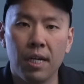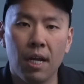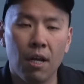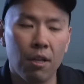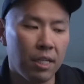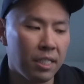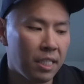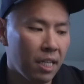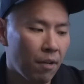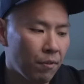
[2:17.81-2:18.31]
Now
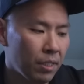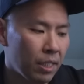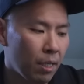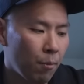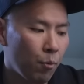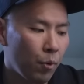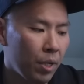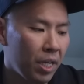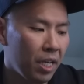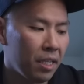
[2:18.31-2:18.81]
let's say, for
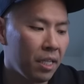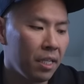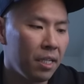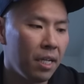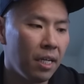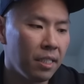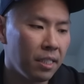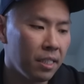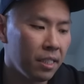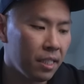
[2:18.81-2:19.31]
example, we hit the
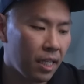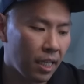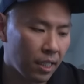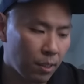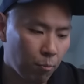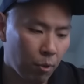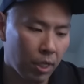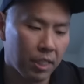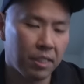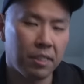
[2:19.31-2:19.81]
dozen,
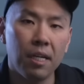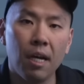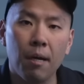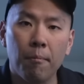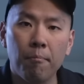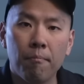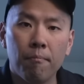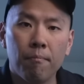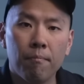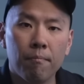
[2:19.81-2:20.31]
that's pressed
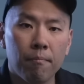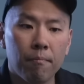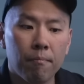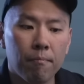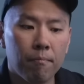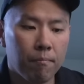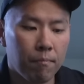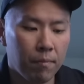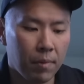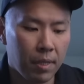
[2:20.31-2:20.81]
up,
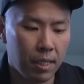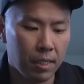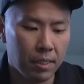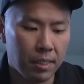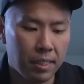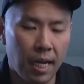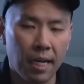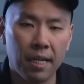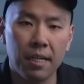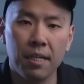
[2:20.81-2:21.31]
the
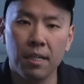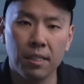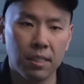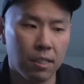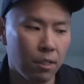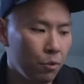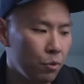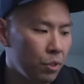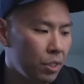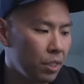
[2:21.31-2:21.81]
second
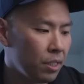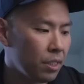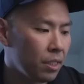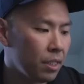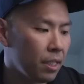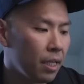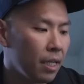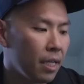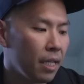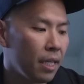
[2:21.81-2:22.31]
dozen loses,
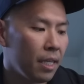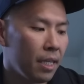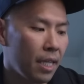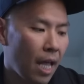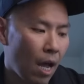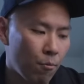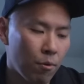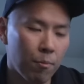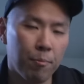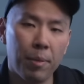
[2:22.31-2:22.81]

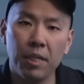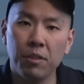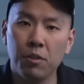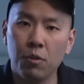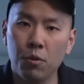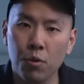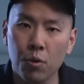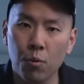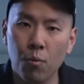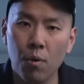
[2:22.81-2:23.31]
that one pays
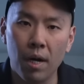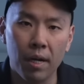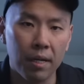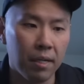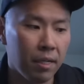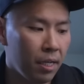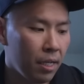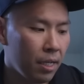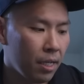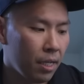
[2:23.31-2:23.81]
2 to
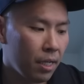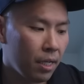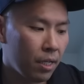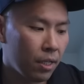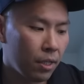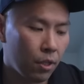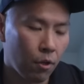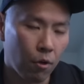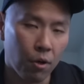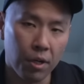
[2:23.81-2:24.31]
1,
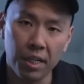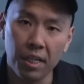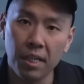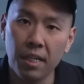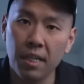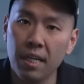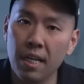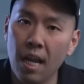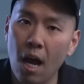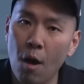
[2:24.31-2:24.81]

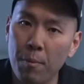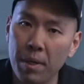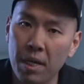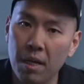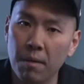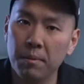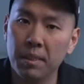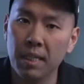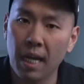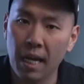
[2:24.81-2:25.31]
30 now
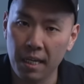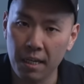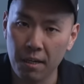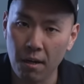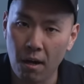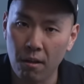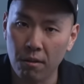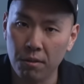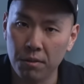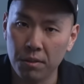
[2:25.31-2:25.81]
becomes
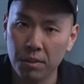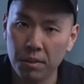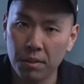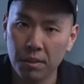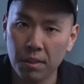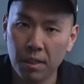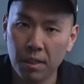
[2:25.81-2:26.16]
$90.